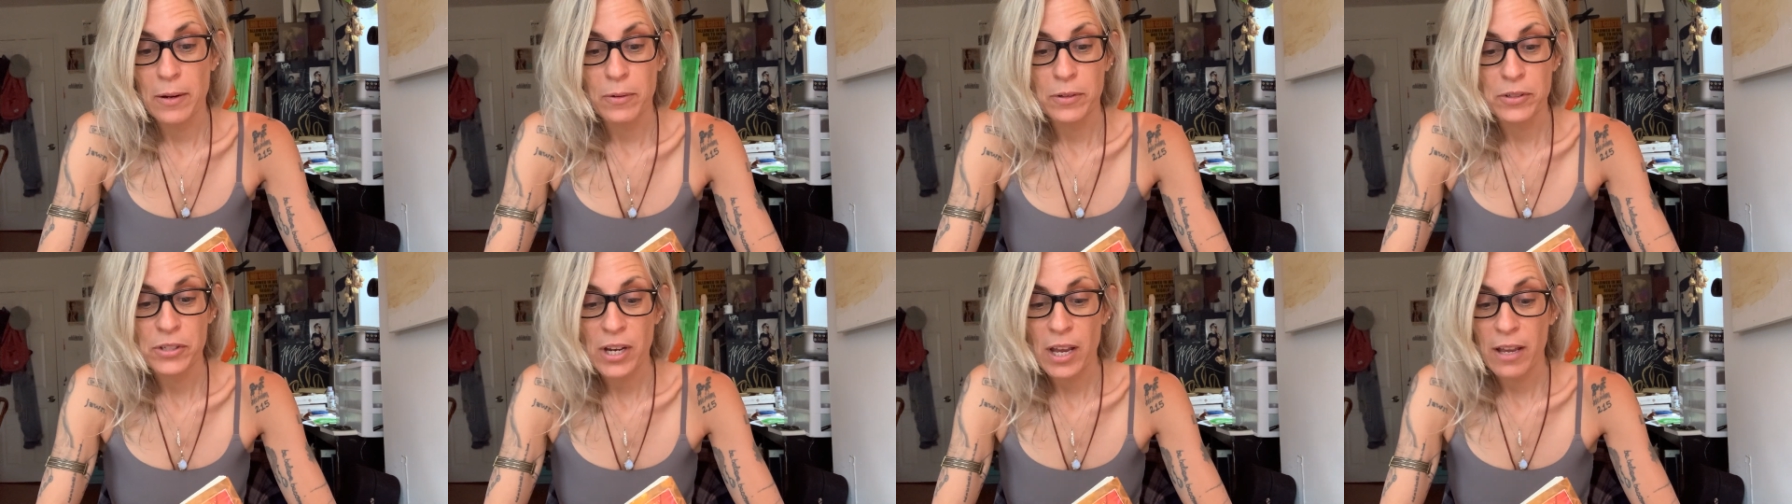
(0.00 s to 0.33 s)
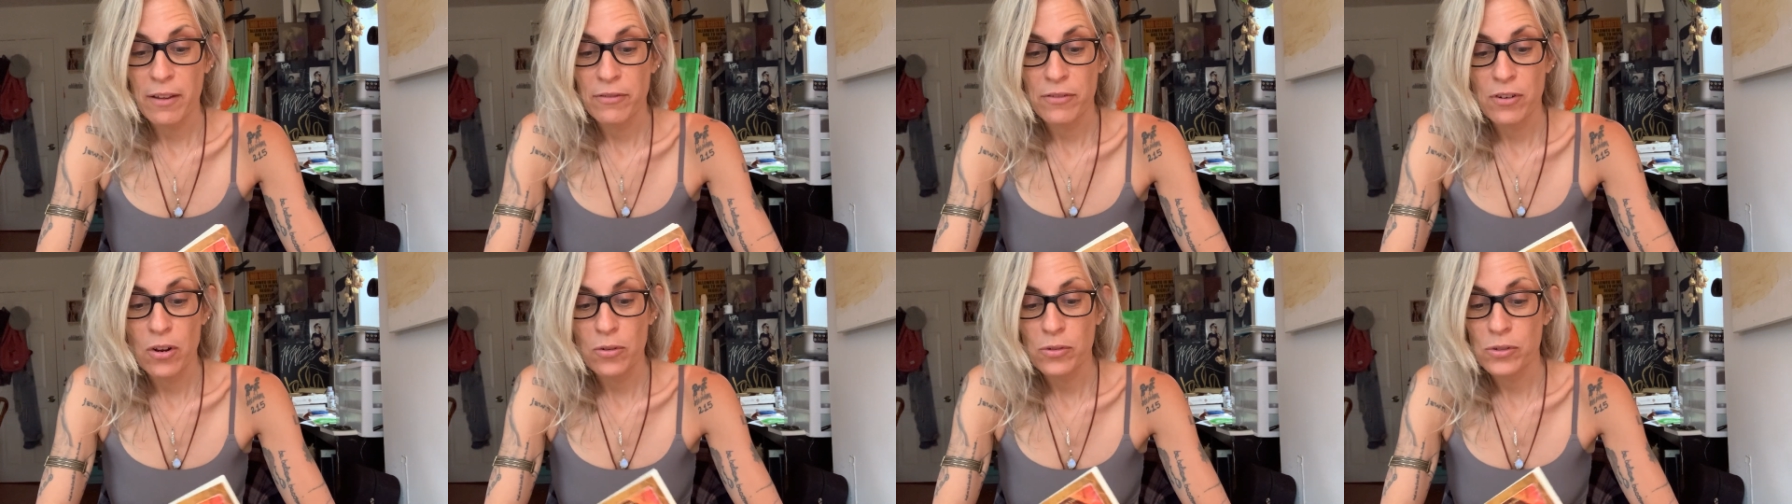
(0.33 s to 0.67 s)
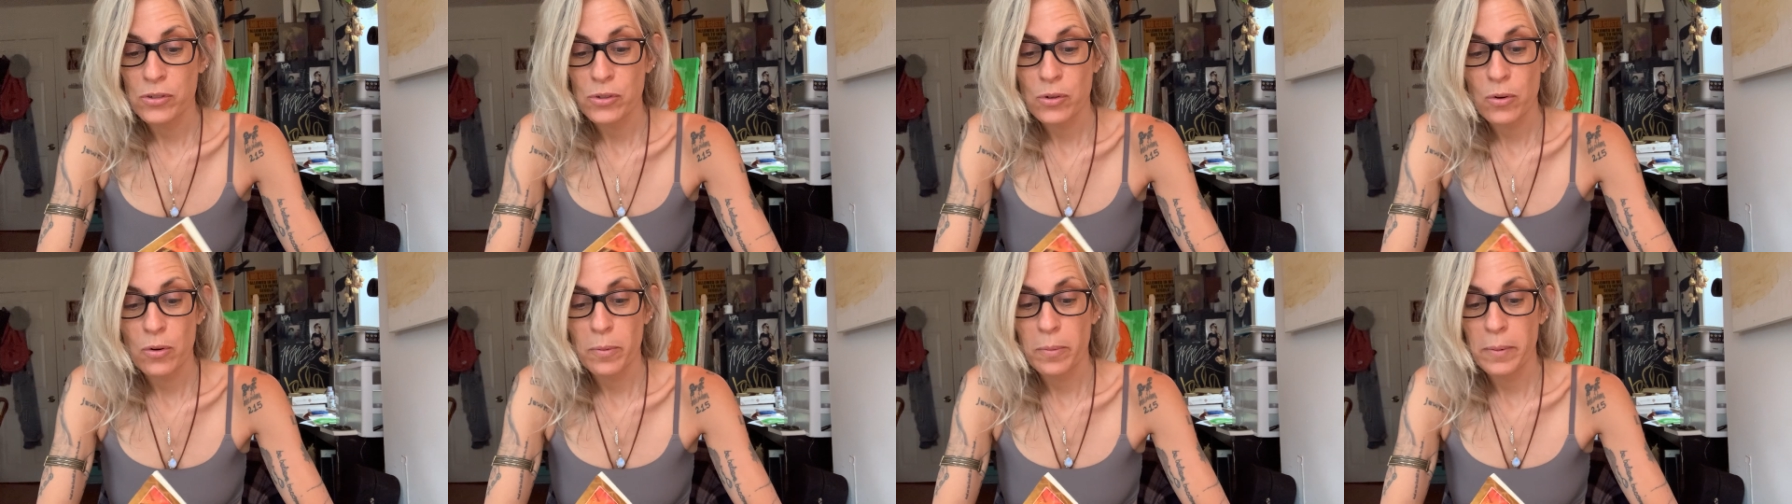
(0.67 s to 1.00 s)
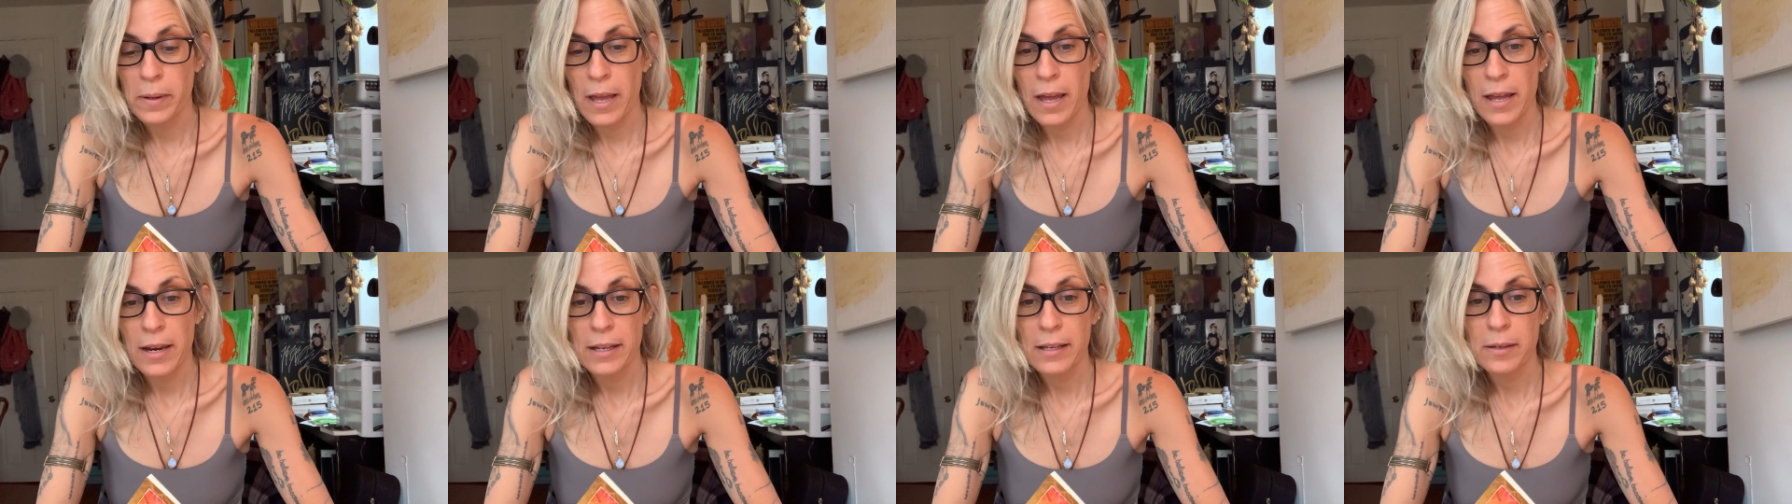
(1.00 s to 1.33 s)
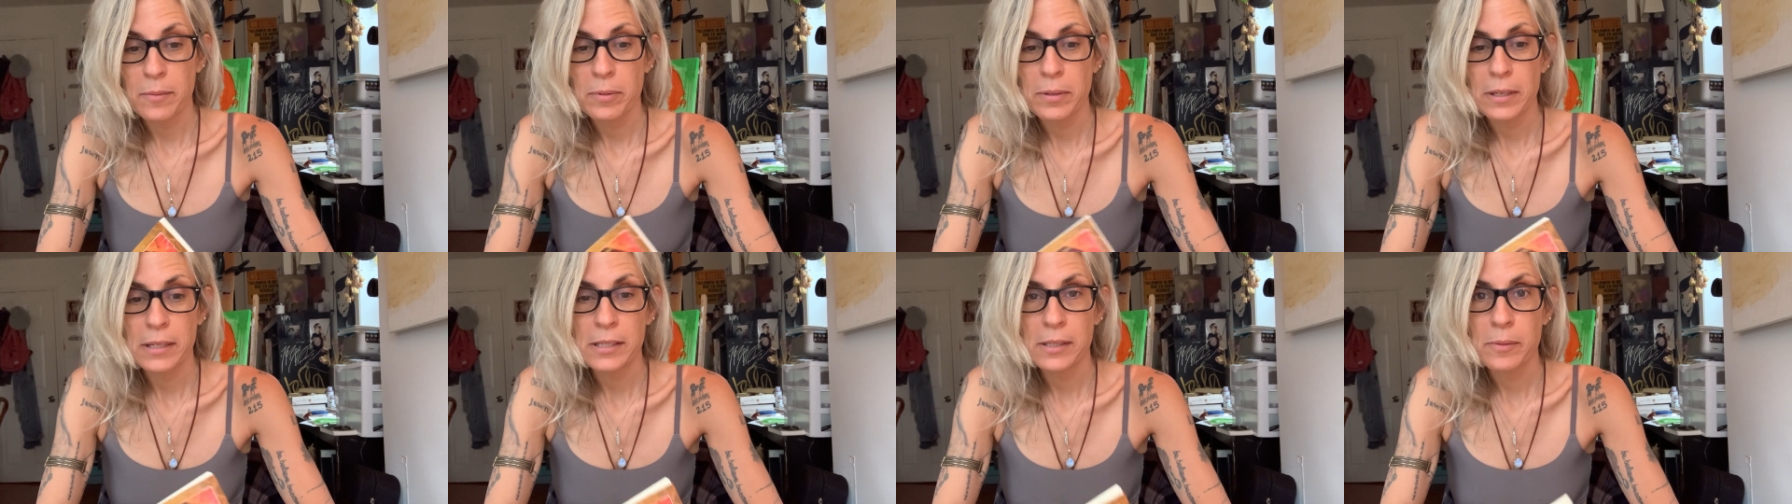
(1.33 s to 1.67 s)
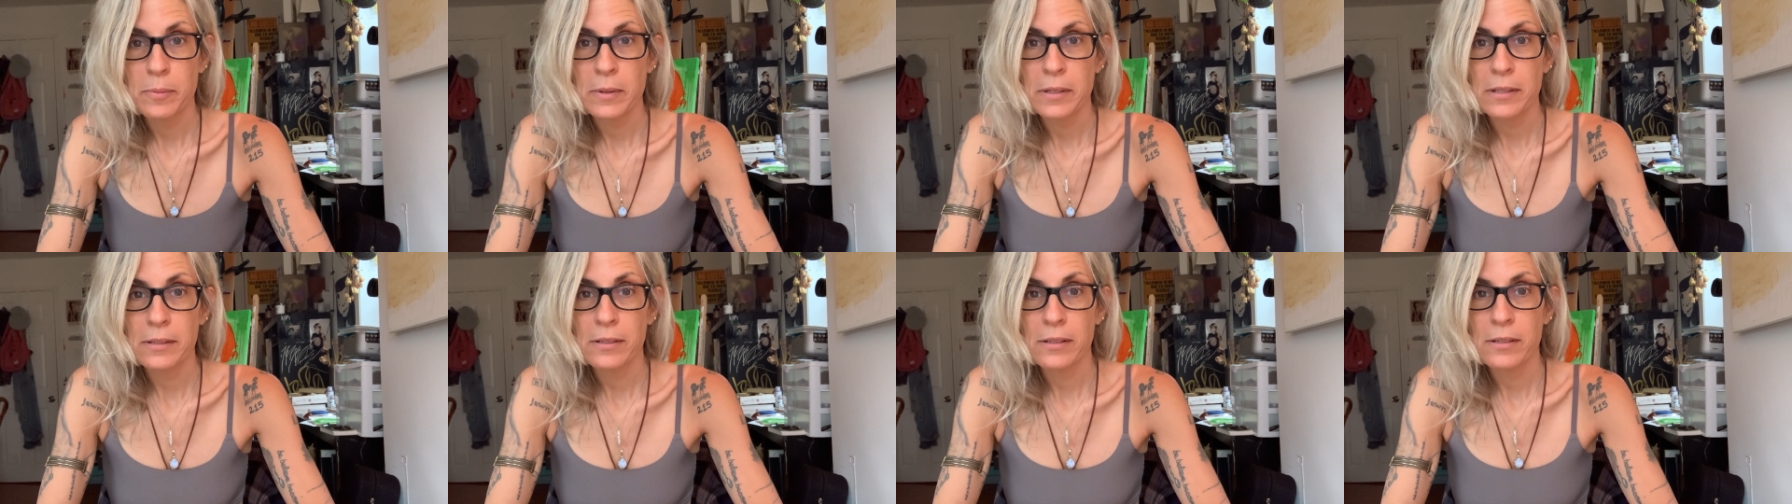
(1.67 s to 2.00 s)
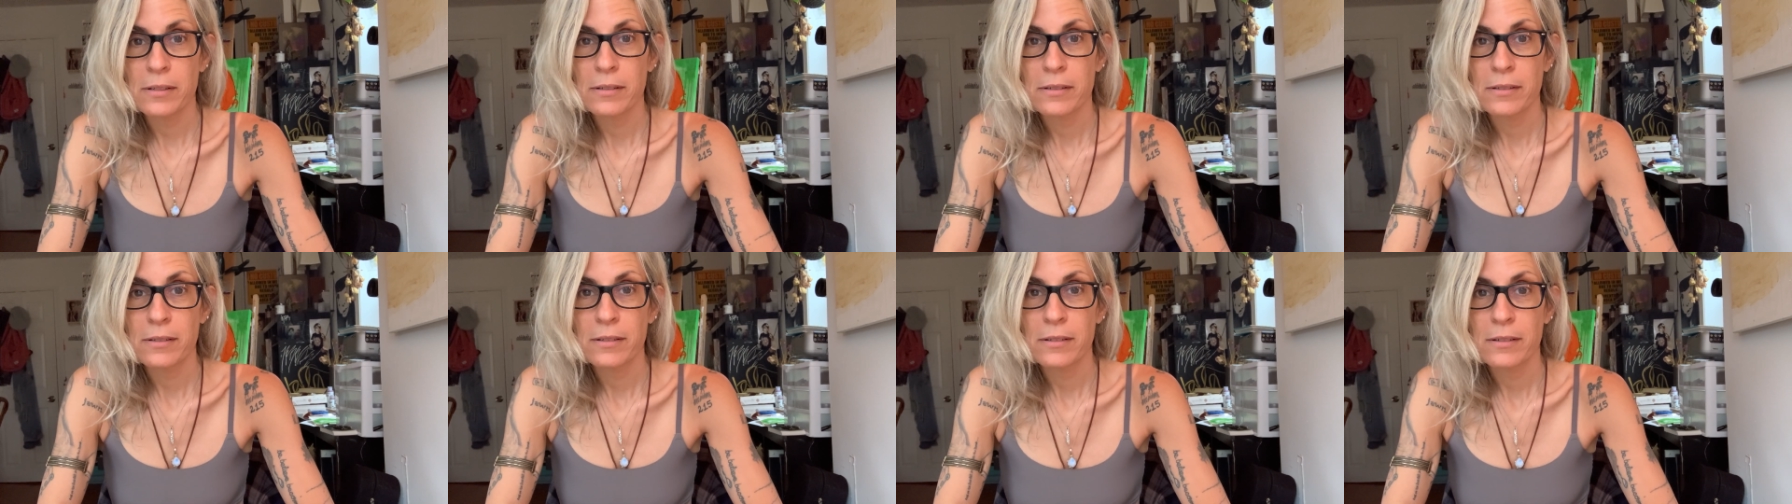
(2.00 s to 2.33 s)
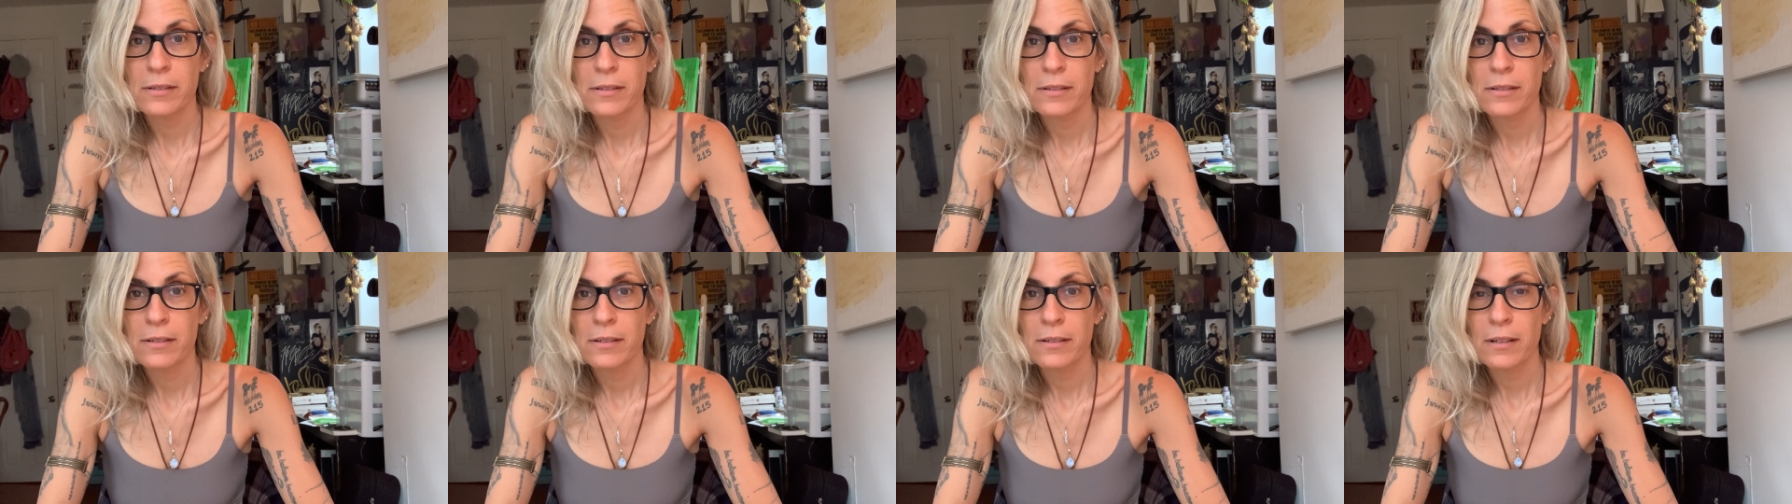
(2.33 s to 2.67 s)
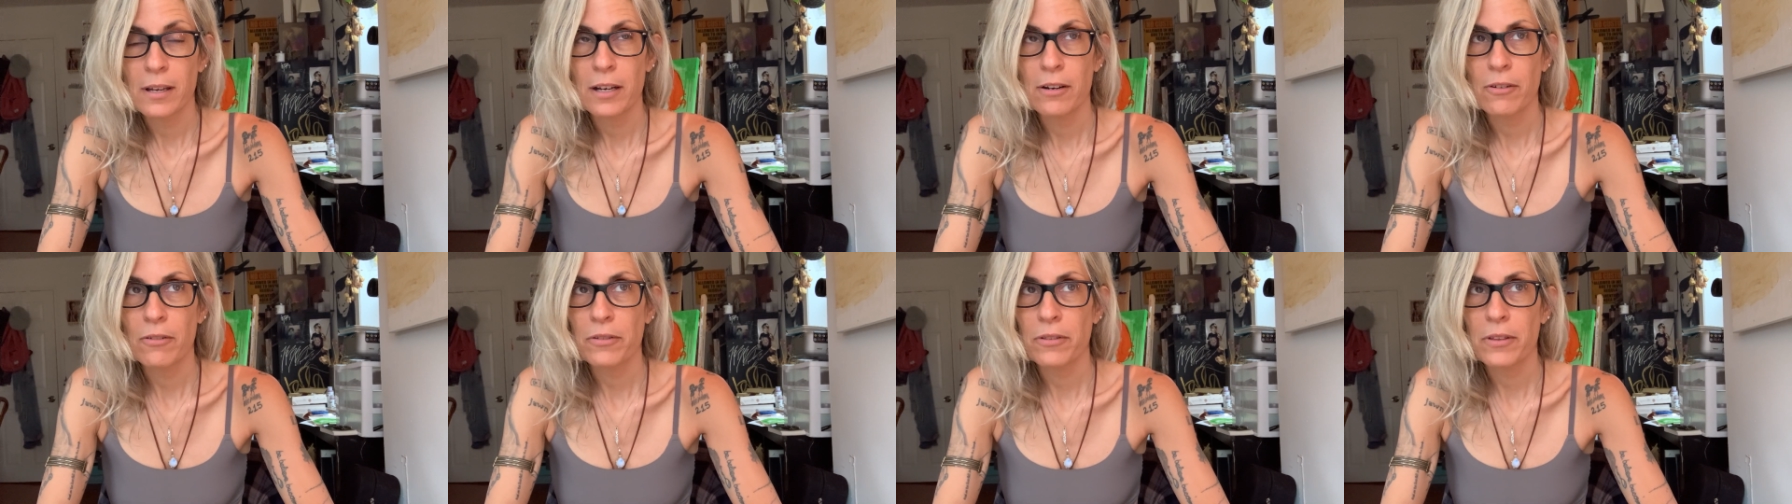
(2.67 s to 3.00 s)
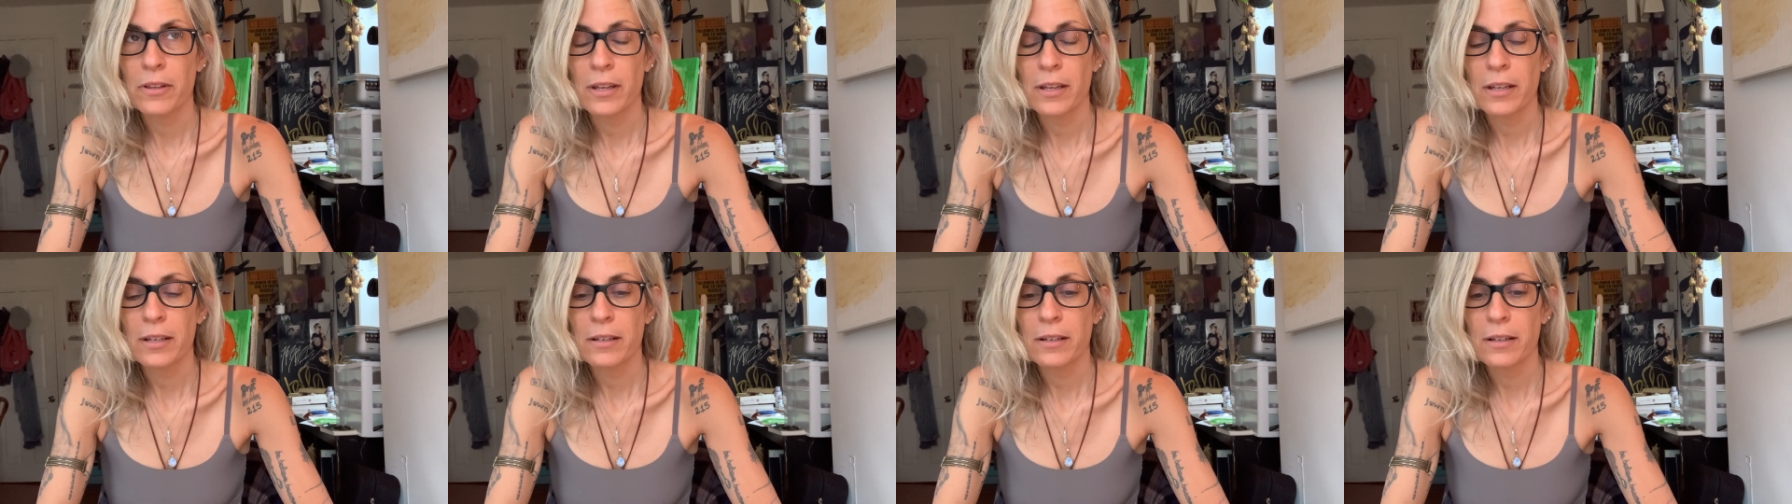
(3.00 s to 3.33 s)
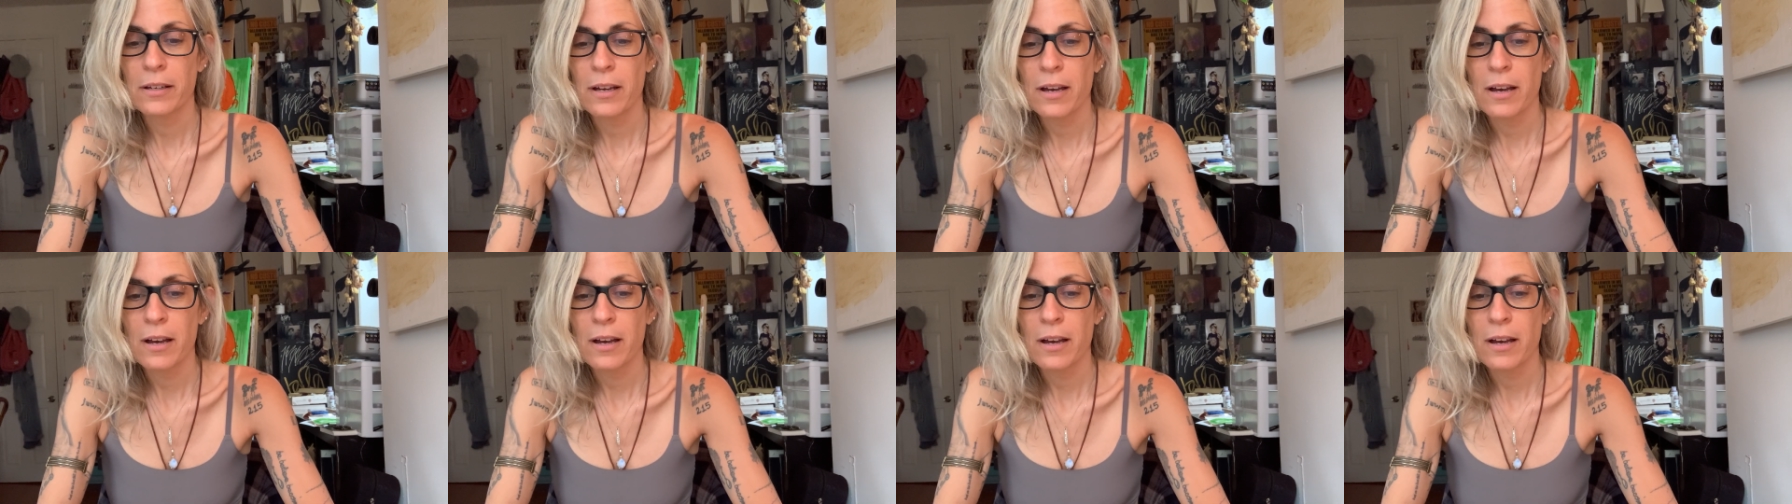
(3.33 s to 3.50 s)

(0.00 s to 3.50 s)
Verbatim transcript: which I have no Scorpionic placements, I don't think.